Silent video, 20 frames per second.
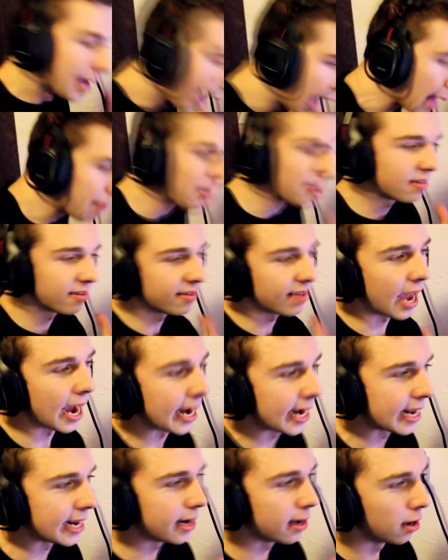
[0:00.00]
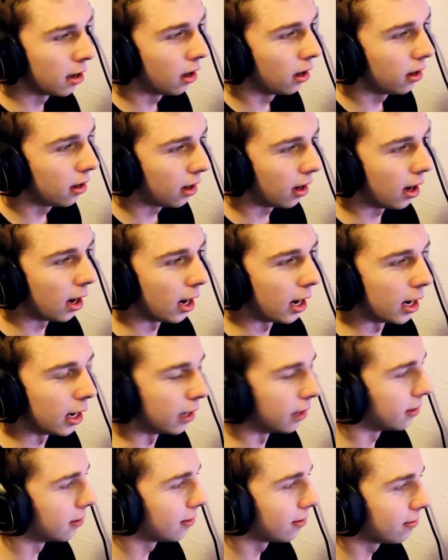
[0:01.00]
I'm excited.
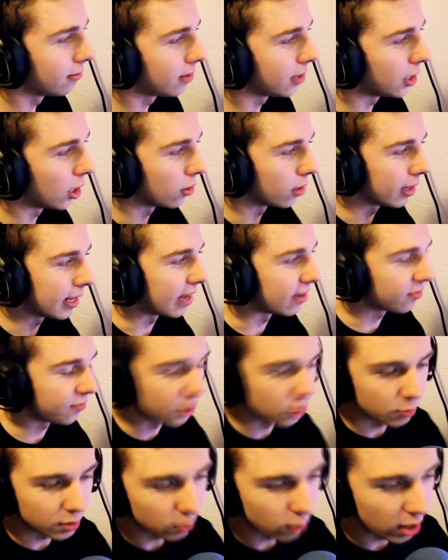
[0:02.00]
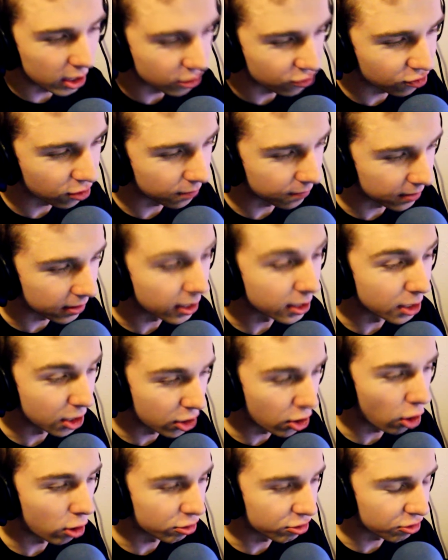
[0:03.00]
You know, the last video we watched of the
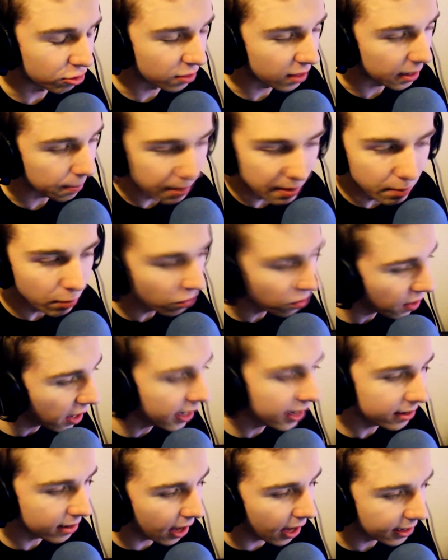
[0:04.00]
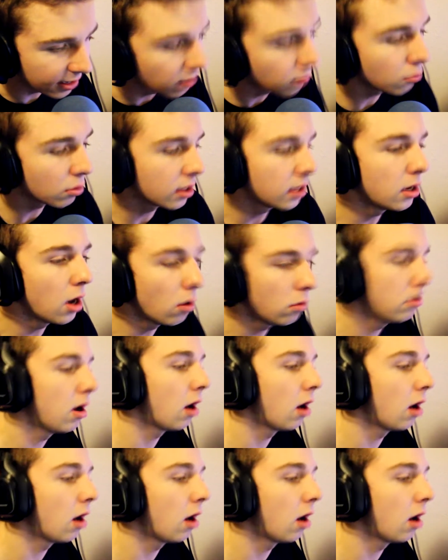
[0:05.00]
Naruto thing, people thought I didn't really know